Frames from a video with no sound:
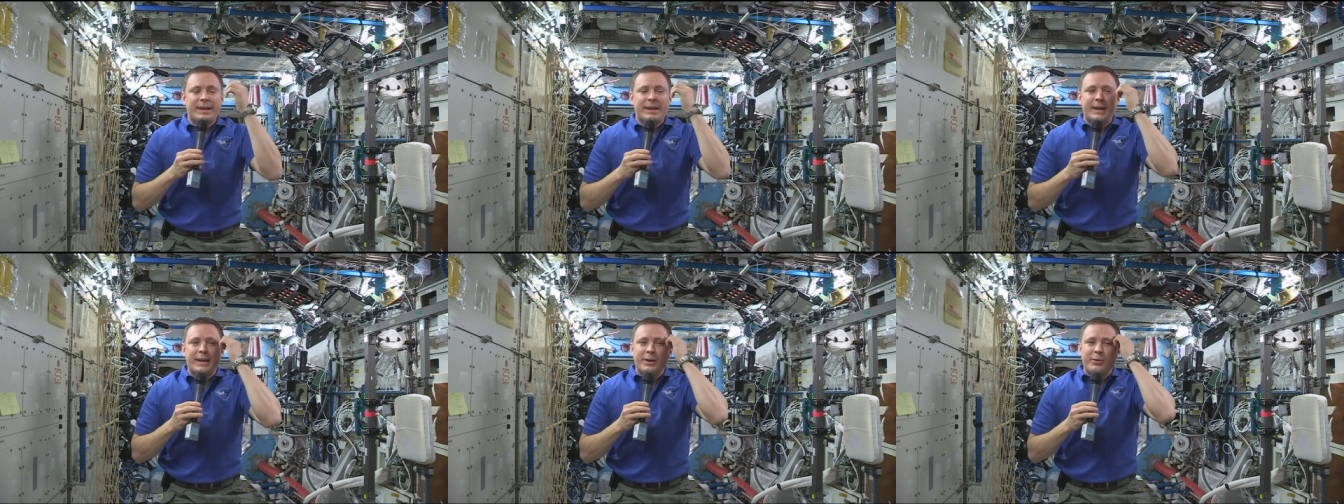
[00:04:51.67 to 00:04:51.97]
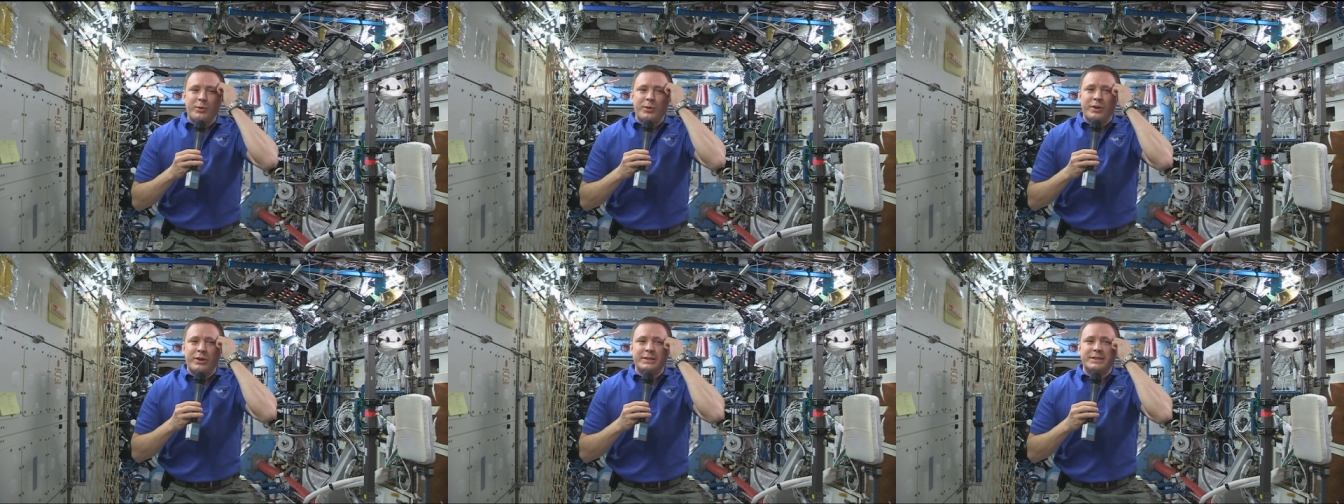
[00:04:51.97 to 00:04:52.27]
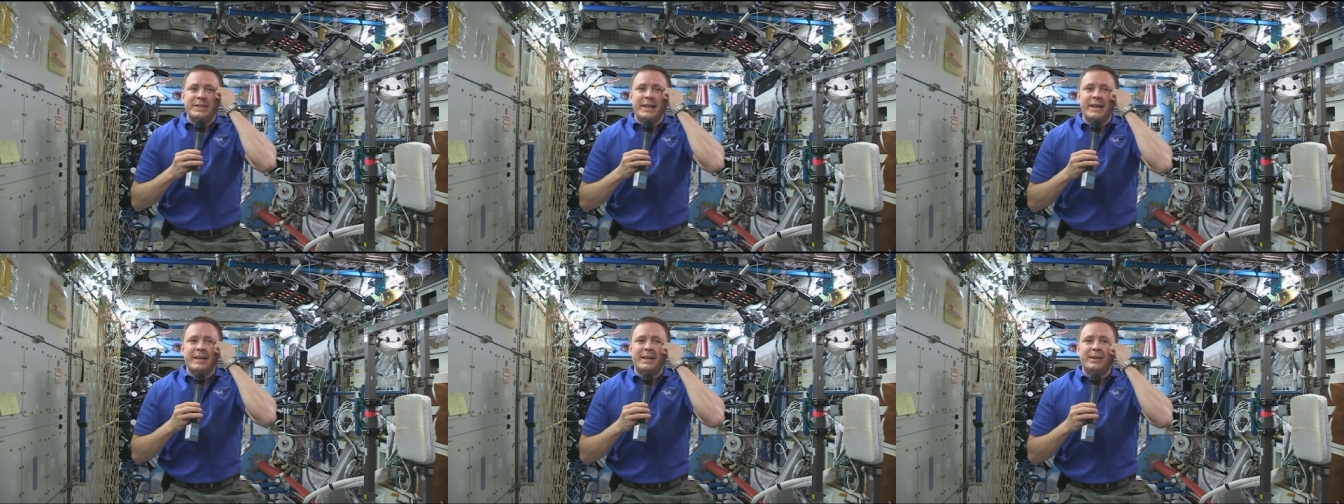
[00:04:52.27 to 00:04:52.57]
and I were
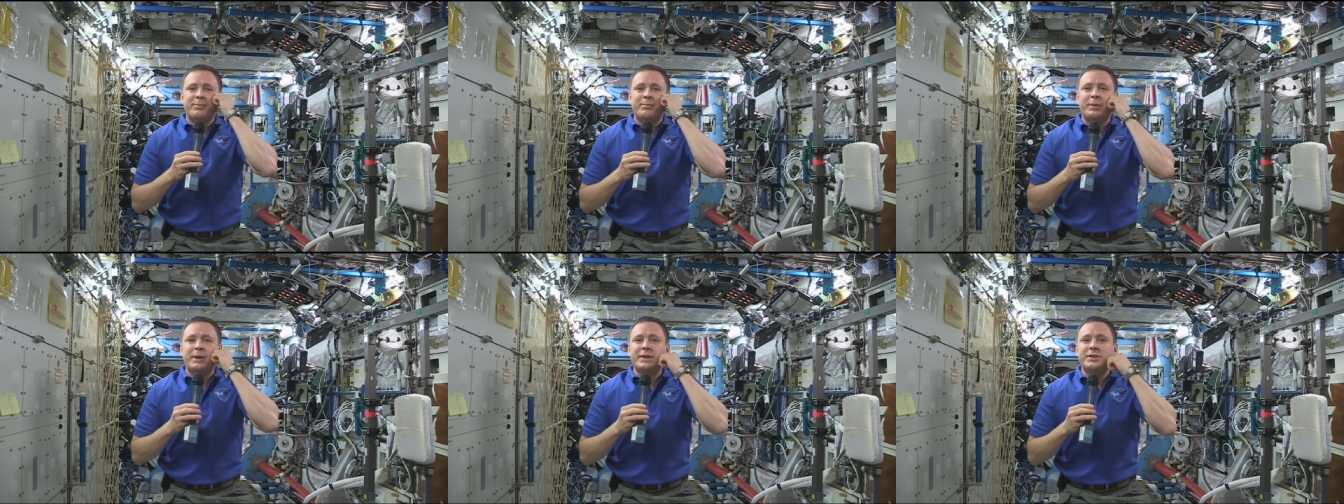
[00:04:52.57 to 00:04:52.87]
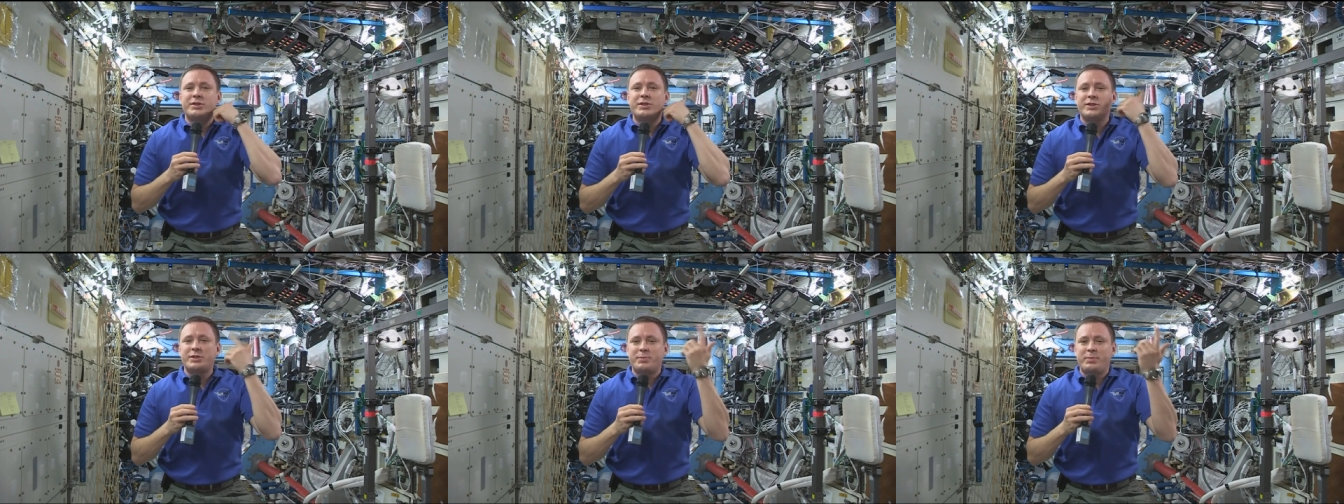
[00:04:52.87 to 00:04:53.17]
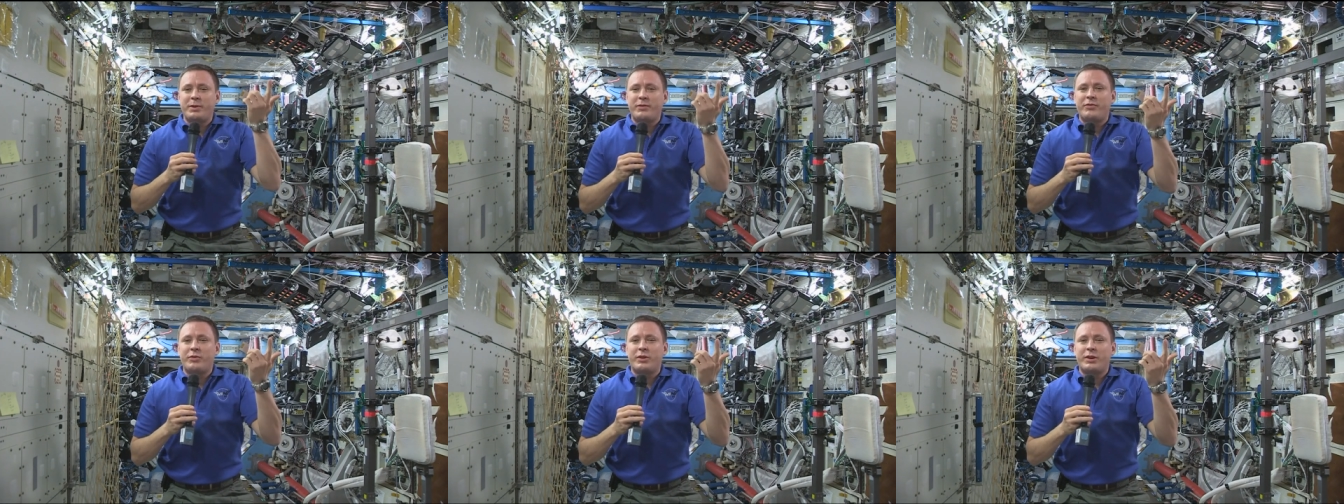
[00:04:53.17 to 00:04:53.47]
taking pictures
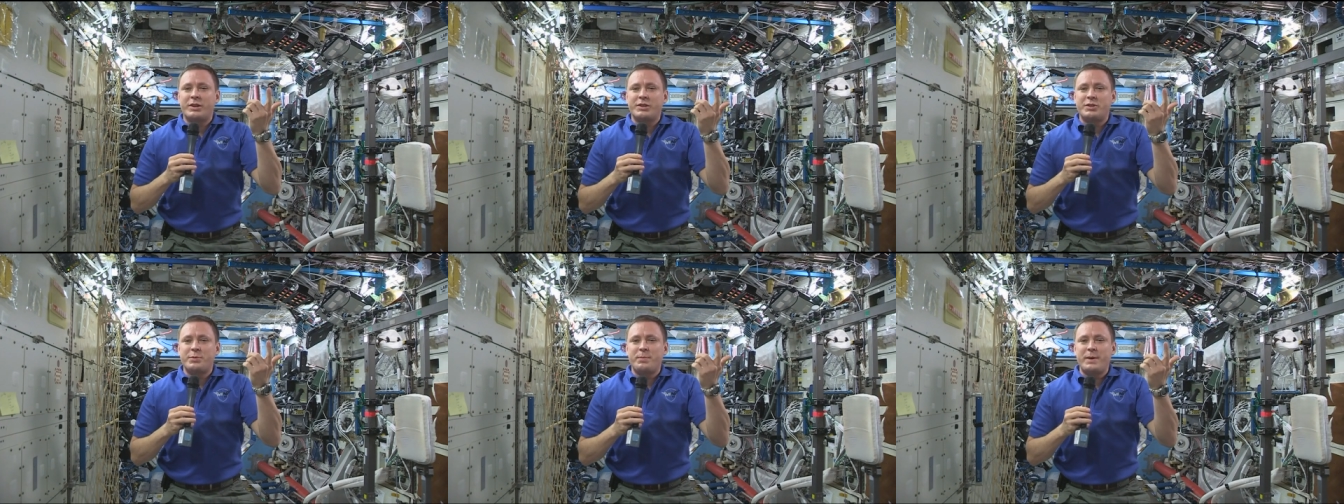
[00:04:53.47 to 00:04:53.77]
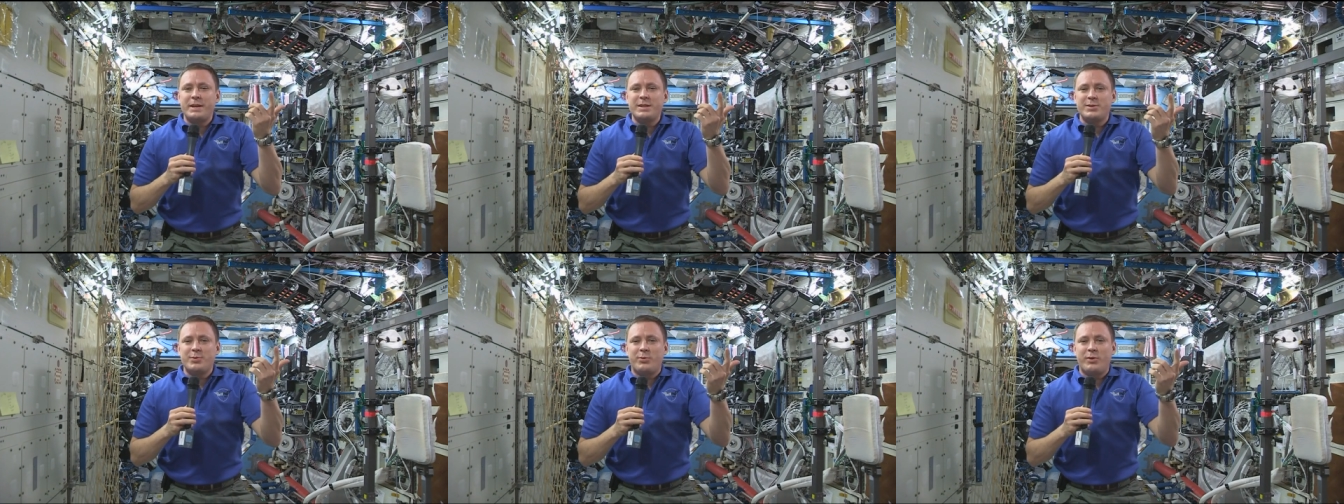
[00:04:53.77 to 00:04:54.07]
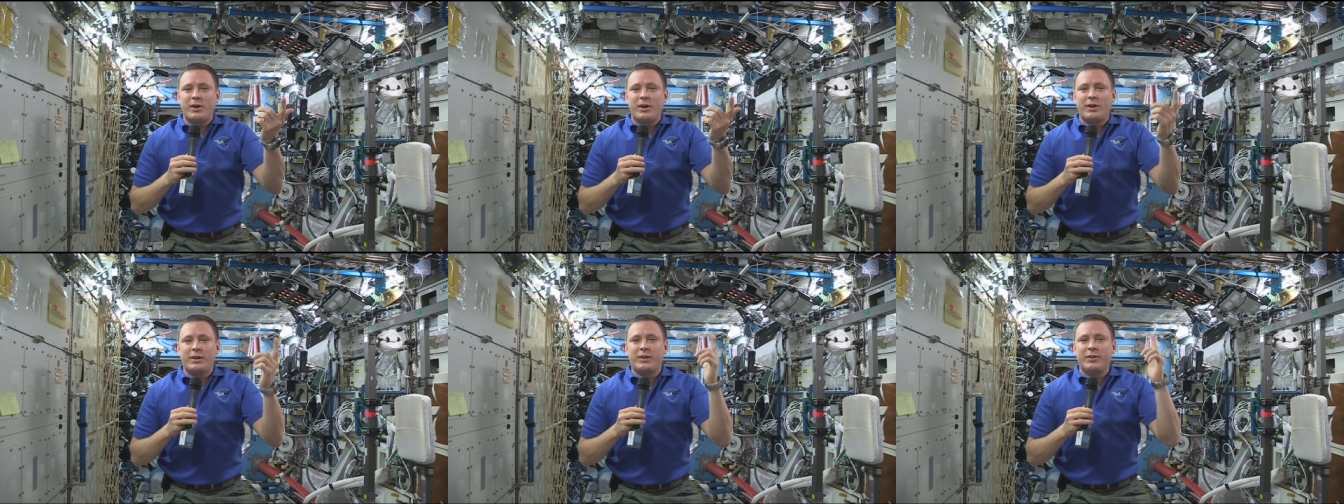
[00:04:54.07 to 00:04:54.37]
before our
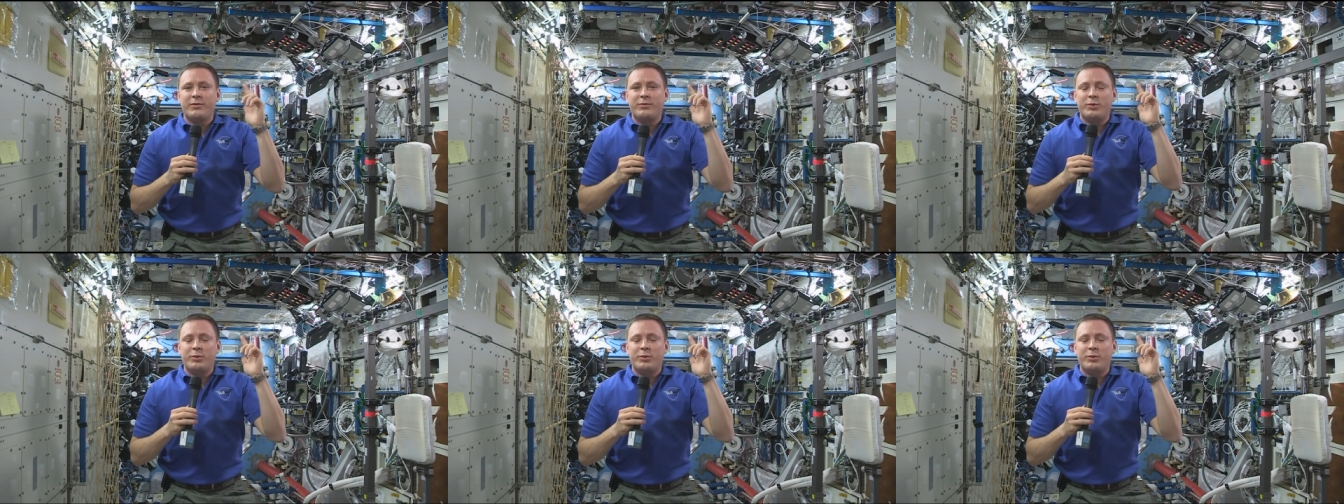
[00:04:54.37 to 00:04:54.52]
spacewalk